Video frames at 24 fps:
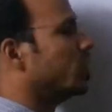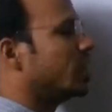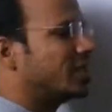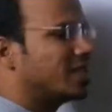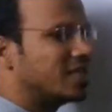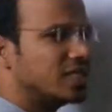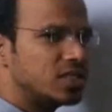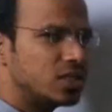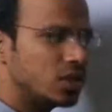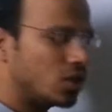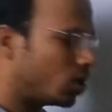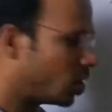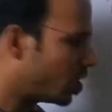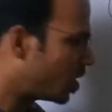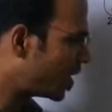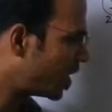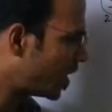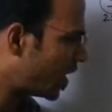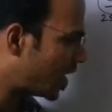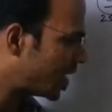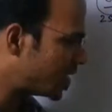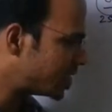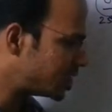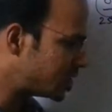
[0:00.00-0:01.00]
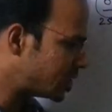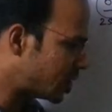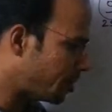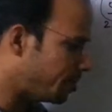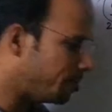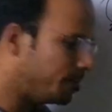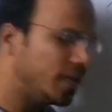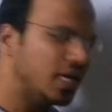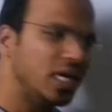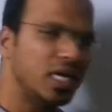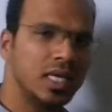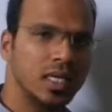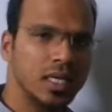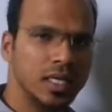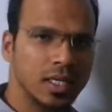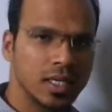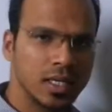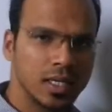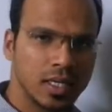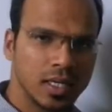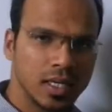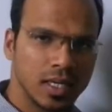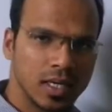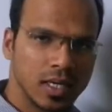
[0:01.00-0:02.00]
it is your class B.
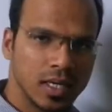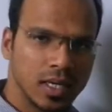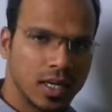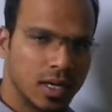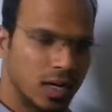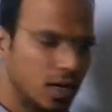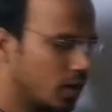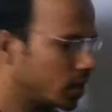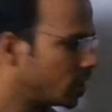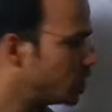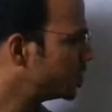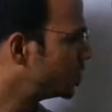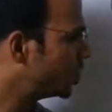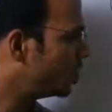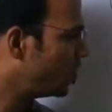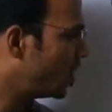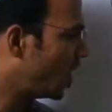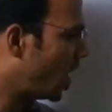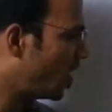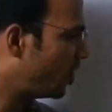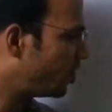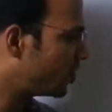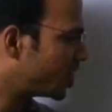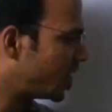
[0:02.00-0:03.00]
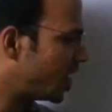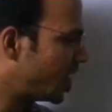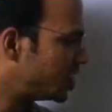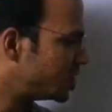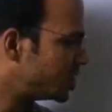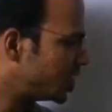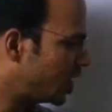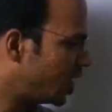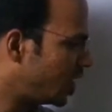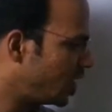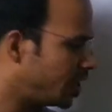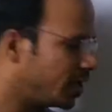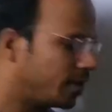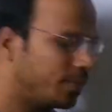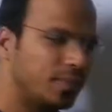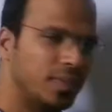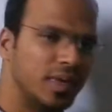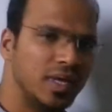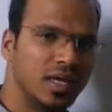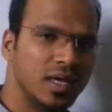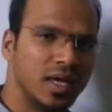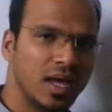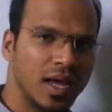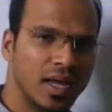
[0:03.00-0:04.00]
Okay, so you have class A,
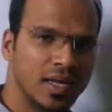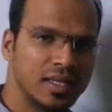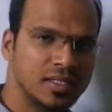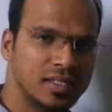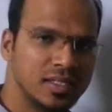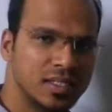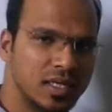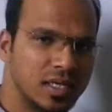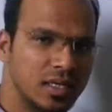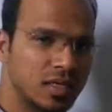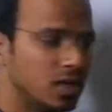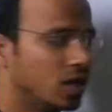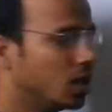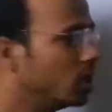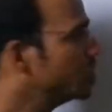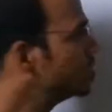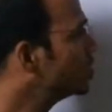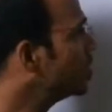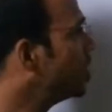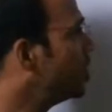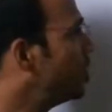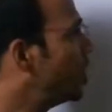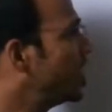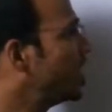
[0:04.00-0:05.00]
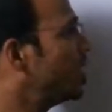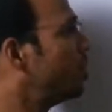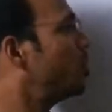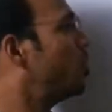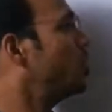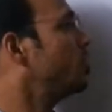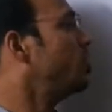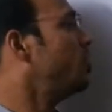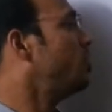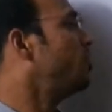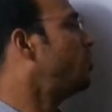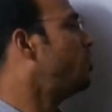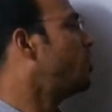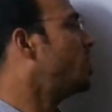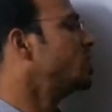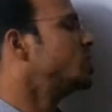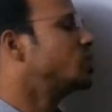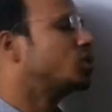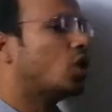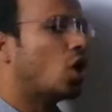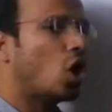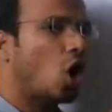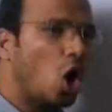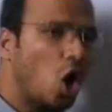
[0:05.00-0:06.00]
B, and C. So depending upon your
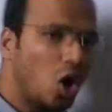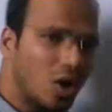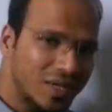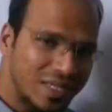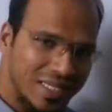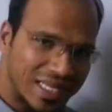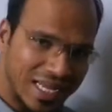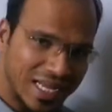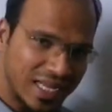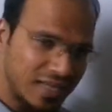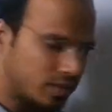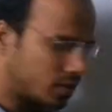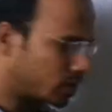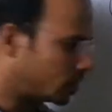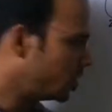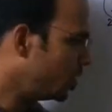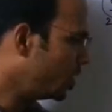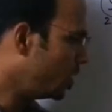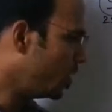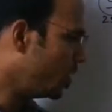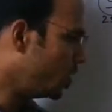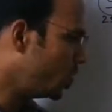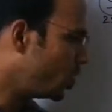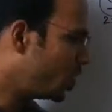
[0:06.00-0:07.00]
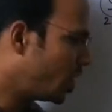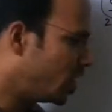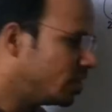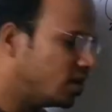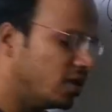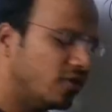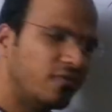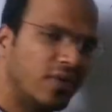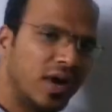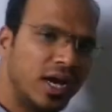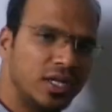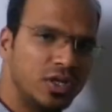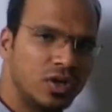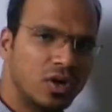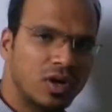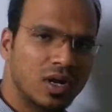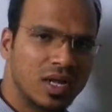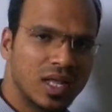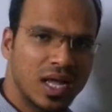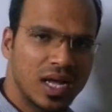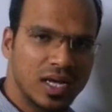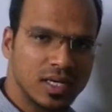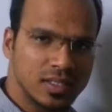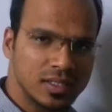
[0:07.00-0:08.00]
first octet, you can define your
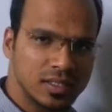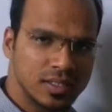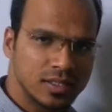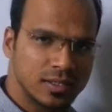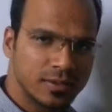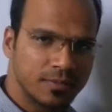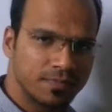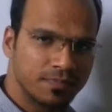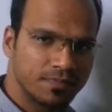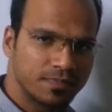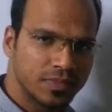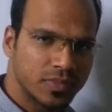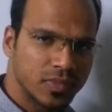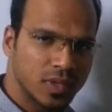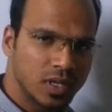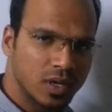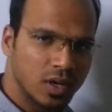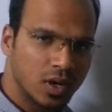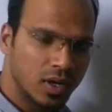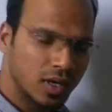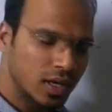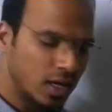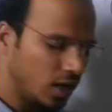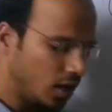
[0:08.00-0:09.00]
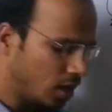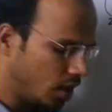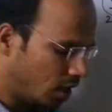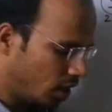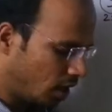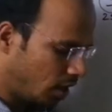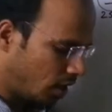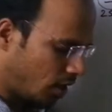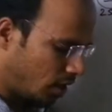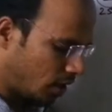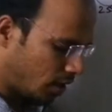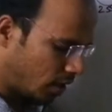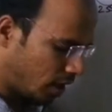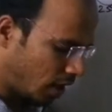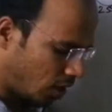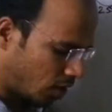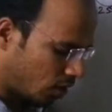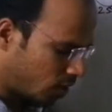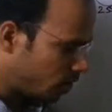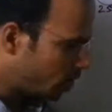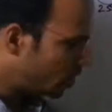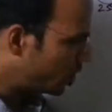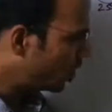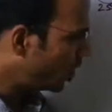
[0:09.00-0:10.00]
class. Okay,
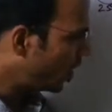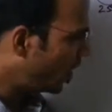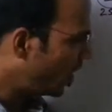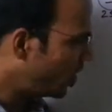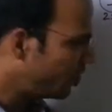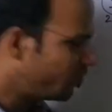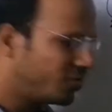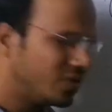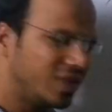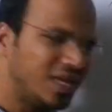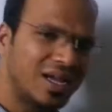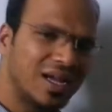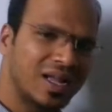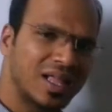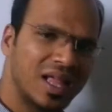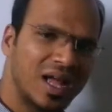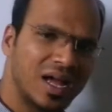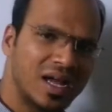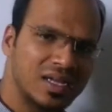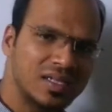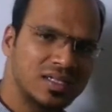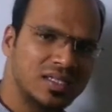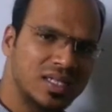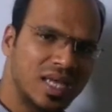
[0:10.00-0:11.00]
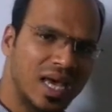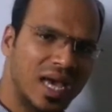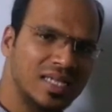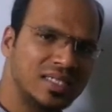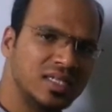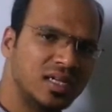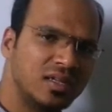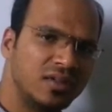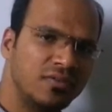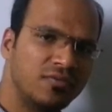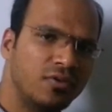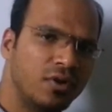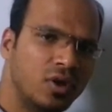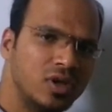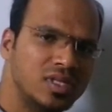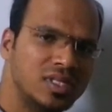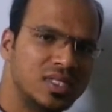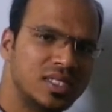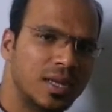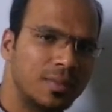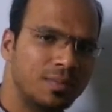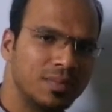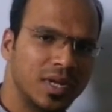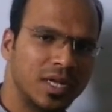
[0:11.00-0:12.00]
now every class has a default
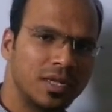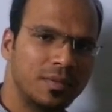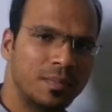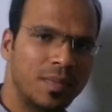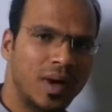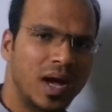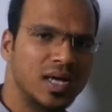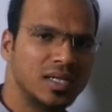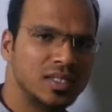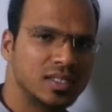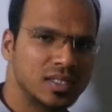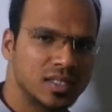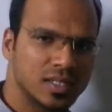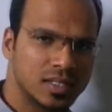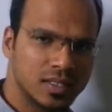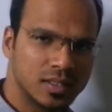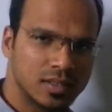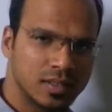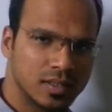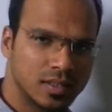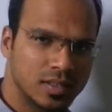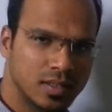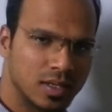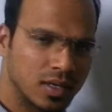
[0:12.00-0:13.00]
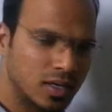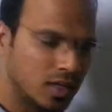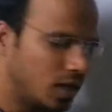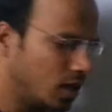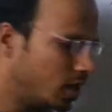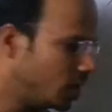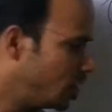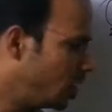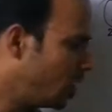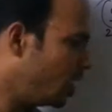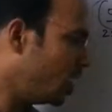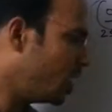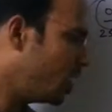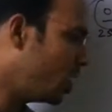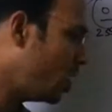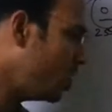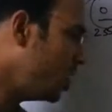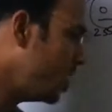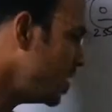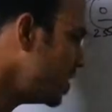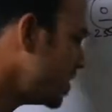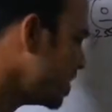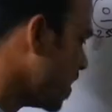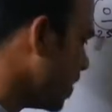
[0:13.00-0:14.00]
subnet mask. Okay, now
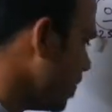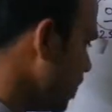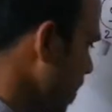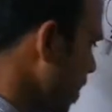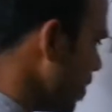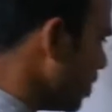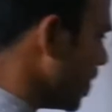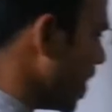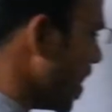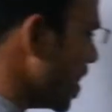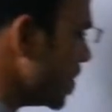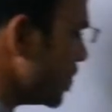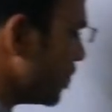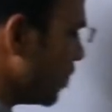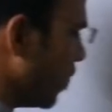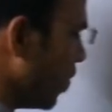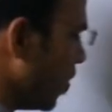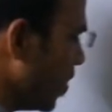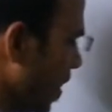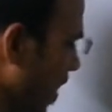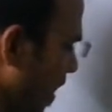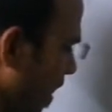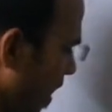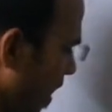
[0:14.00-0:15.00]
this subnet mask for